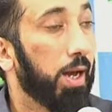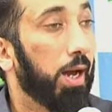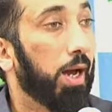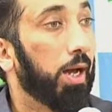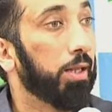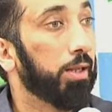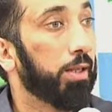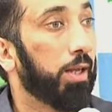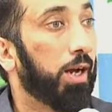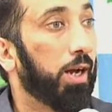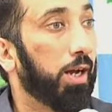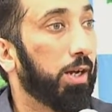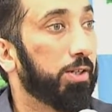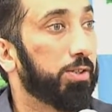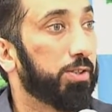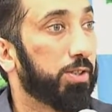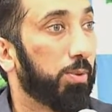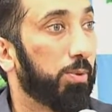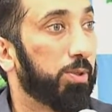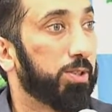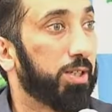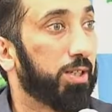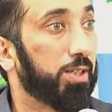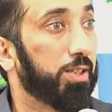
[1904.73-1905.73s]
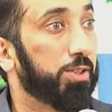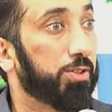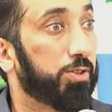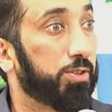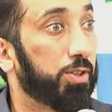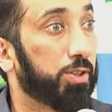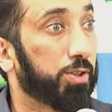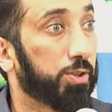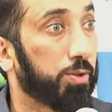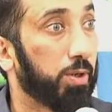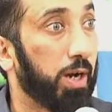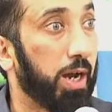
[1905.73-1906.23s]
Allah Azza wa Jalla is
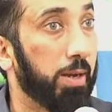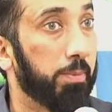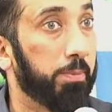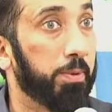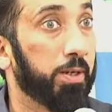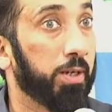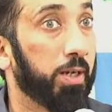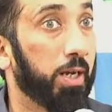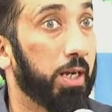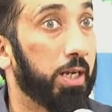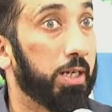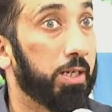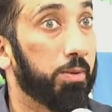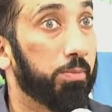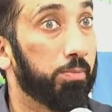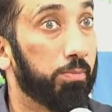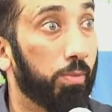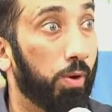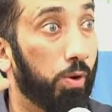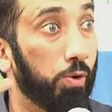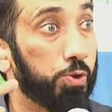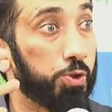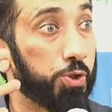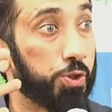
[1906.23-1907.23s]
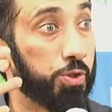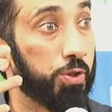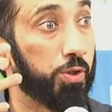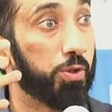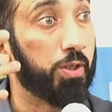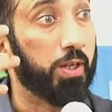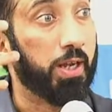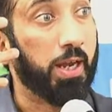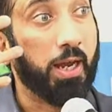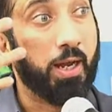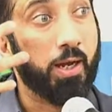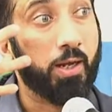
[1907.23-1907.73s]
describing an
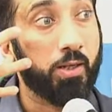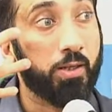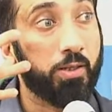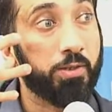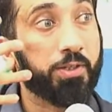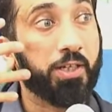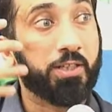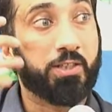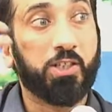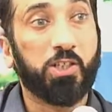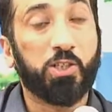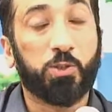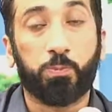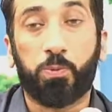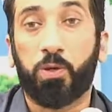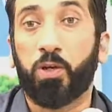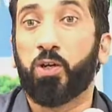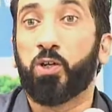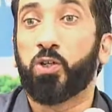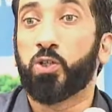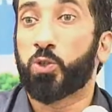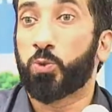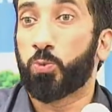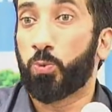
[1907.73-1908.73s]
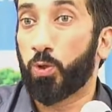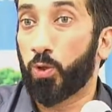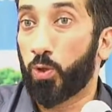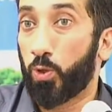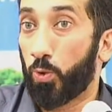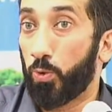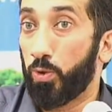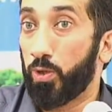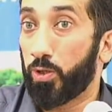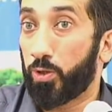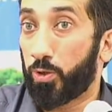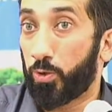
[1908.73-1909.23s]
emotional hell that these parents were
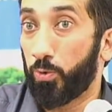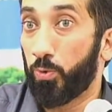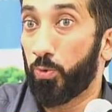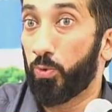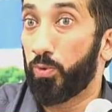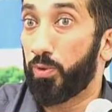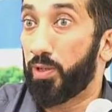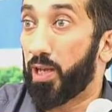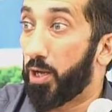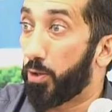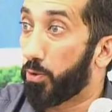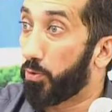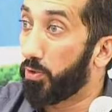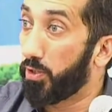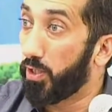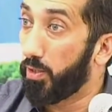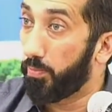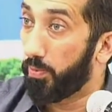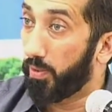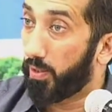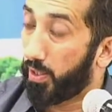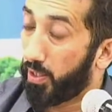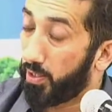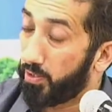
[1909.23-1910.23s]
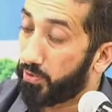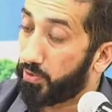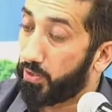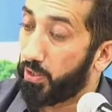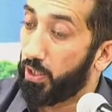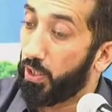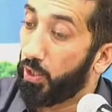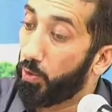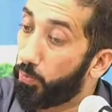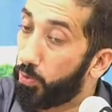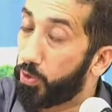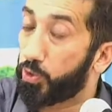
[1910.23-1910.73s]
going through, not only because
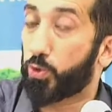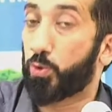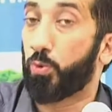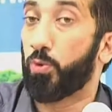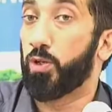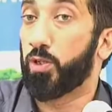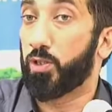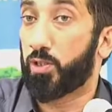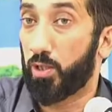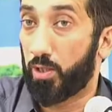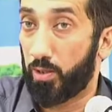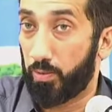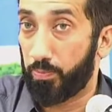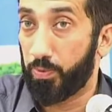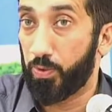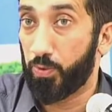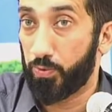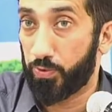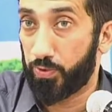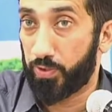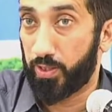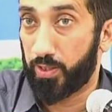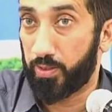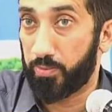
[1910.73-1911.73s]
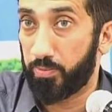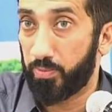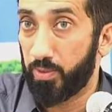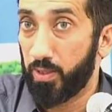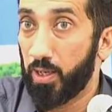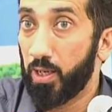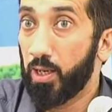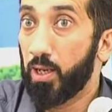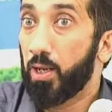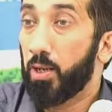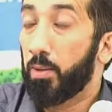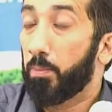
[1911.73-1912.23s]
he was going to abuse them,
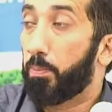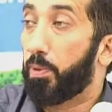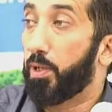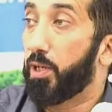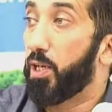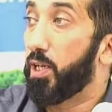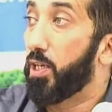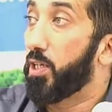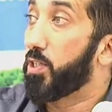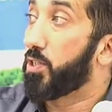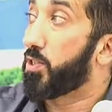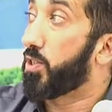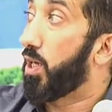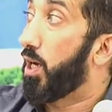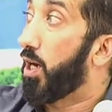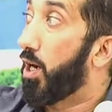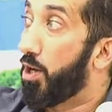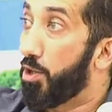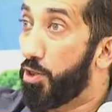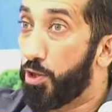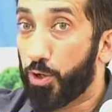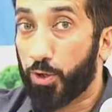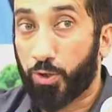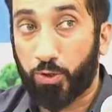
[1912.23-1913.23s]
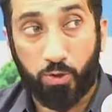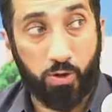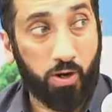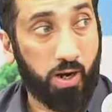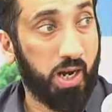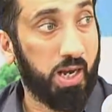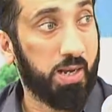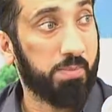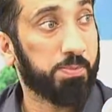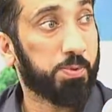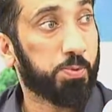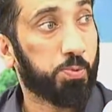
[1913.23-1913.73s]
but his other
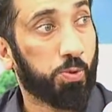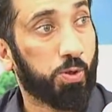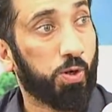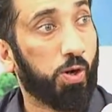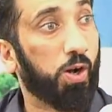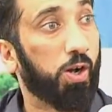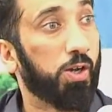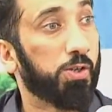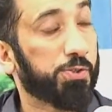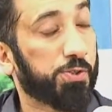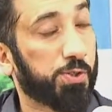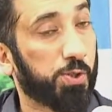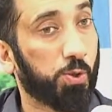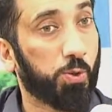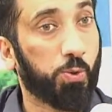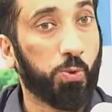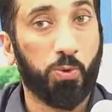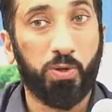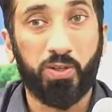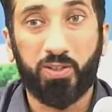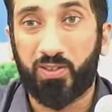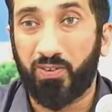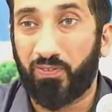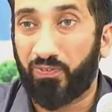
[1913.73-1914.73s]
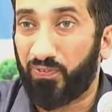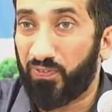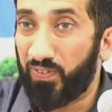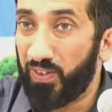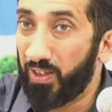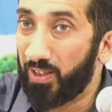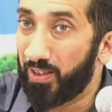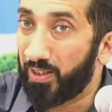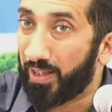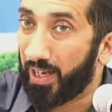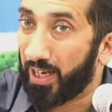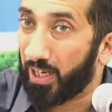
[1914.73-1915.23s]
crimes were also going to
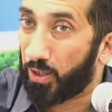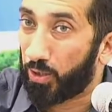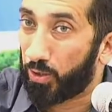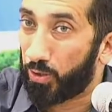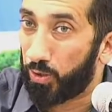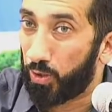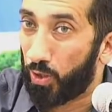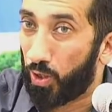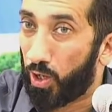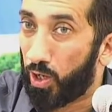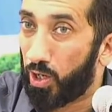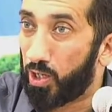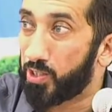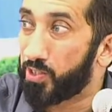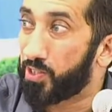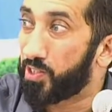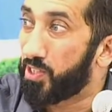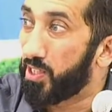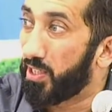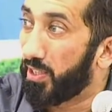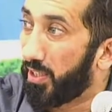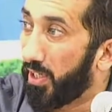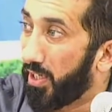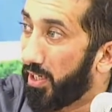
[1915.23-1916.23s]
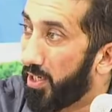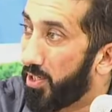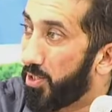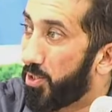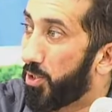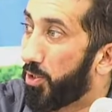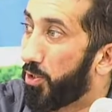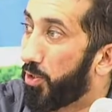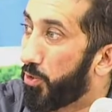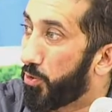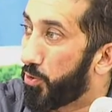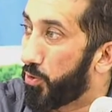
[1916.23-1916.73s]
feel like claws sinking
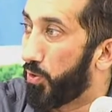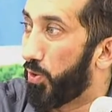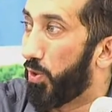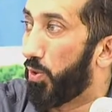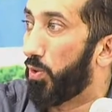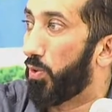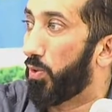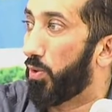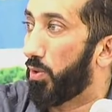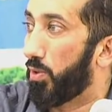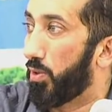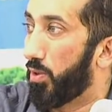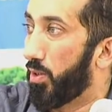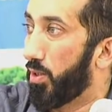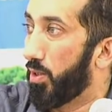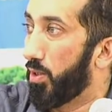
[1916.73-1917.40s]
into their soul.